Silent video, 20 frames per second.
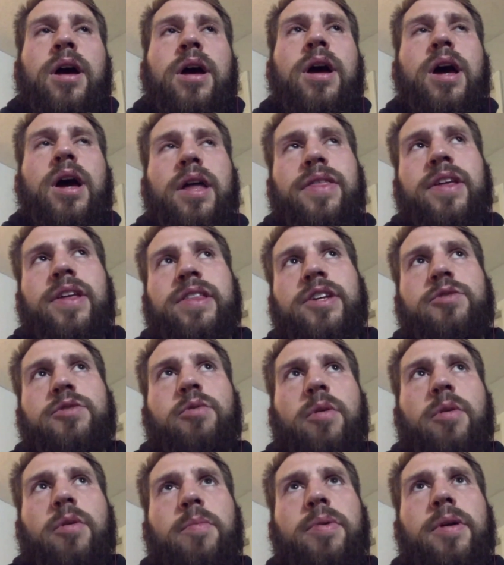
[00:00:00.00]
I think
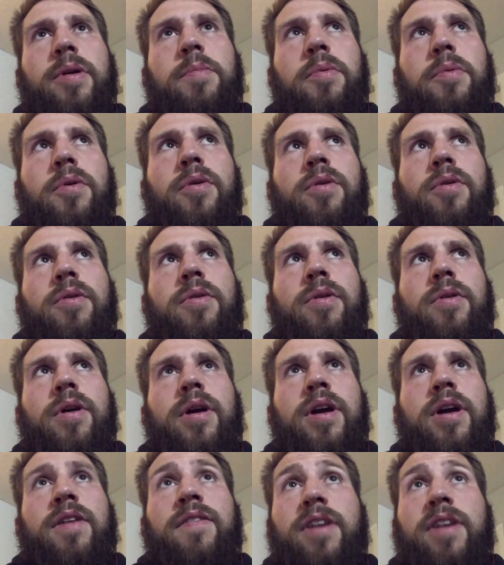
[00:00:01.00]
that's what people.
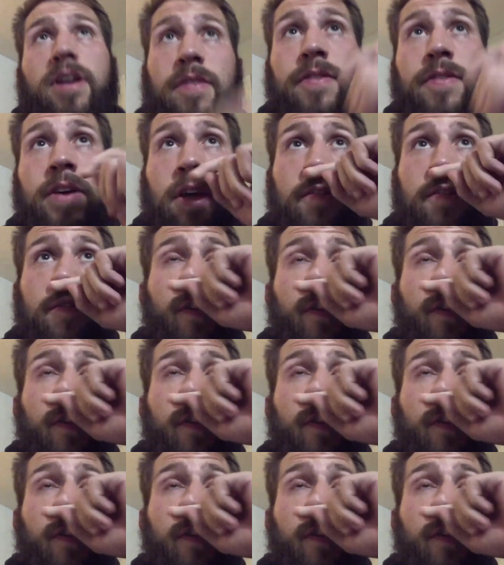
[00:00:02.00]
If